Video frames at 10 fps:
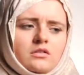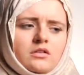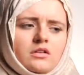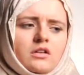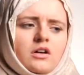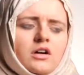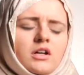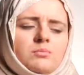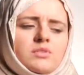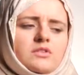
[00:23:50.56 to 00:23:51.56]
you know,
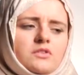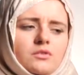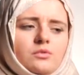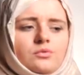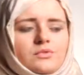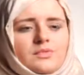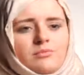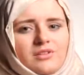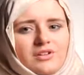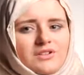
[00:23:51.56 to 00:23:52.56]
I've been told
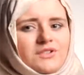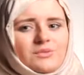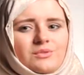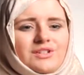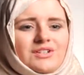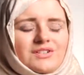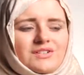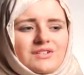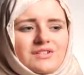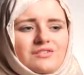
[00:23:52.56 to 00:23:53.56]
by
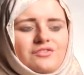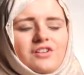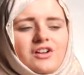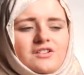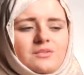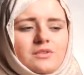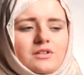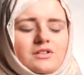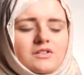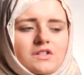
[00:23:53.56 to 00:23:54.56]
Sunnis that
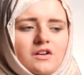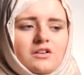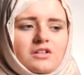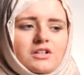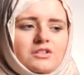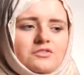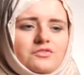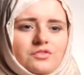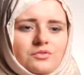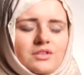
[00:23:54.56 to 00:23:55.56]
Fatima had died
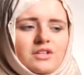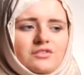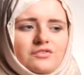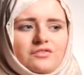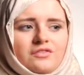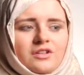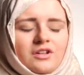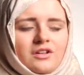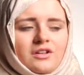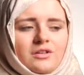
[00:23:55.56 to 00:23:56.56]
of grief
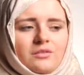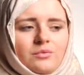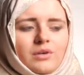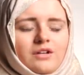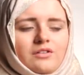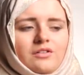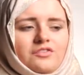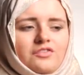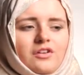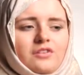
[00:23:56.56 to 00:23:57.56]
when her
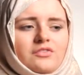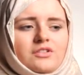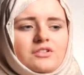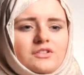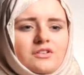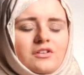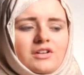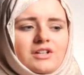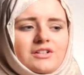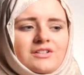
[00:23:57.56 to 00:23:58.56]
father had
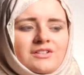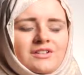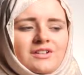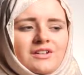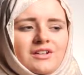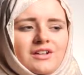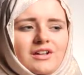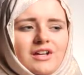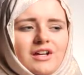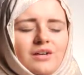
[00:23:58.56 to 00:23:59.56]
died.
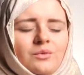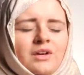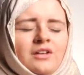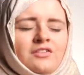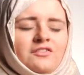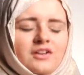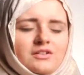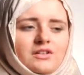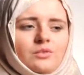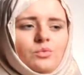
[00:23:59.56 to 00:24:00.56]
And when I
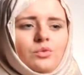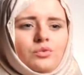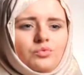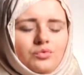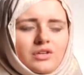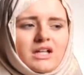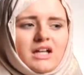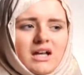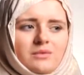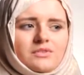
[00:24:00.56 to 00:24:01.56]
found out what really
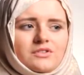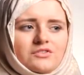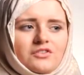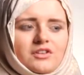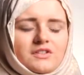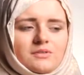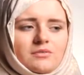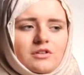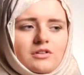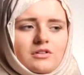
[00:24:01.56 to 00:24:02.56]
happened to
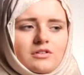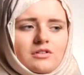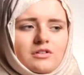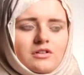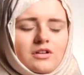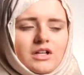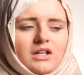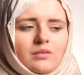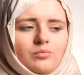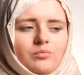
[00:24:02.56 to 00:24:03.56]
Fatima, it